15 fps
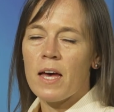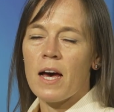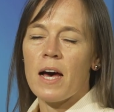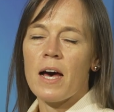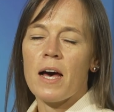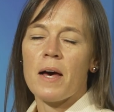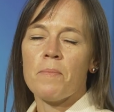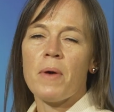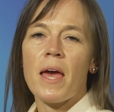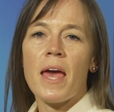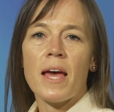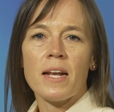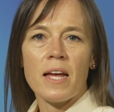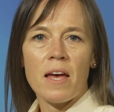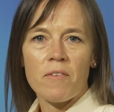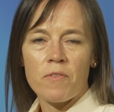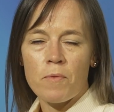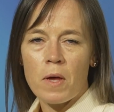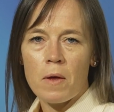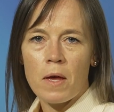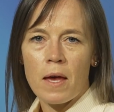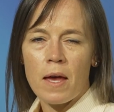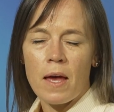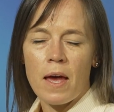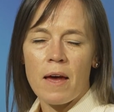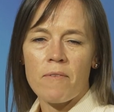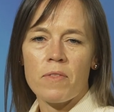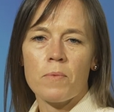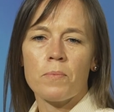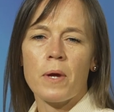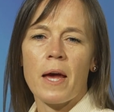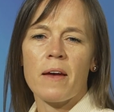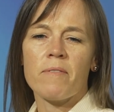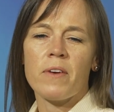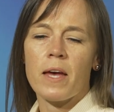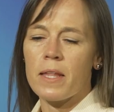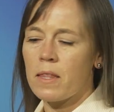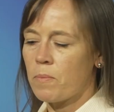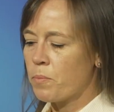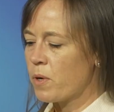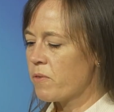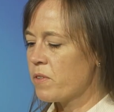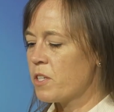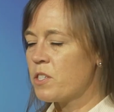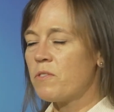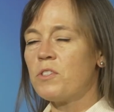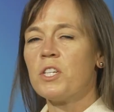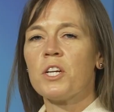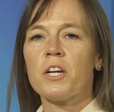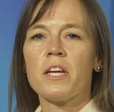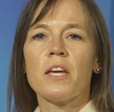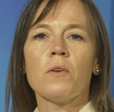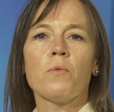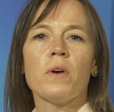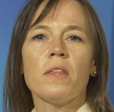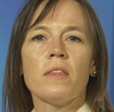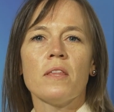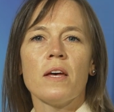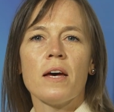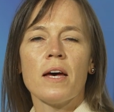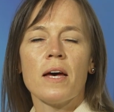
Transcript: and I have had the privilege of sharing it with